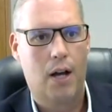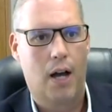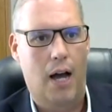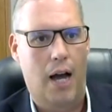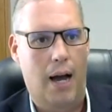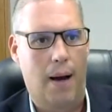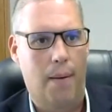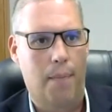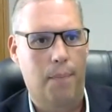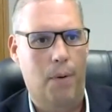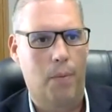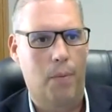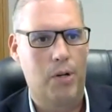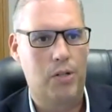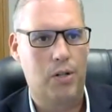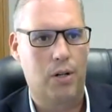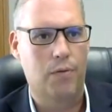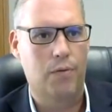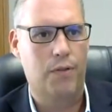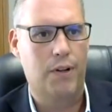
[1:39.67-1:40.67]
but we
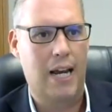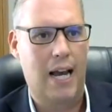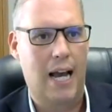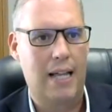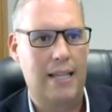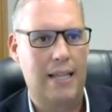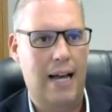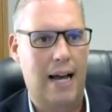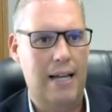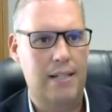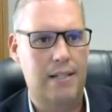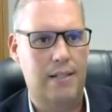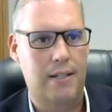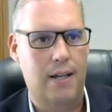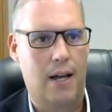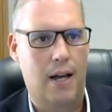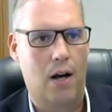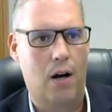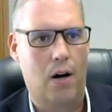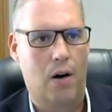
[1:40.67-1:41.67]
shouldn't forget that's
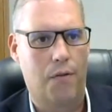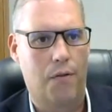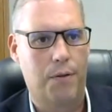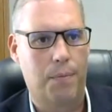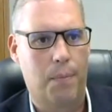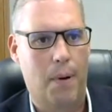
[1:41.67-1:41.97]
off the